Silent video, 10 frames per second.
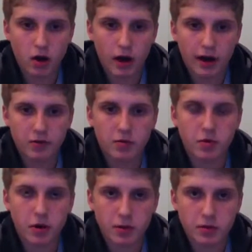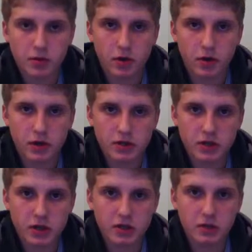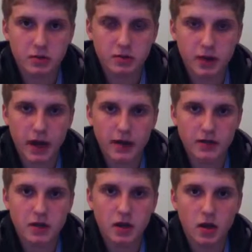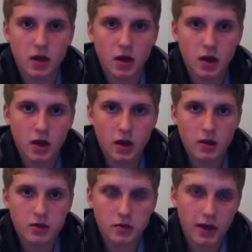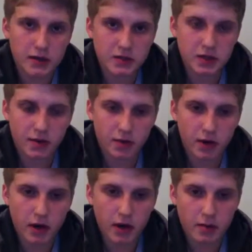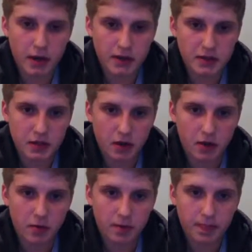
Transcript: legislation was passed to end slavery in Mexico.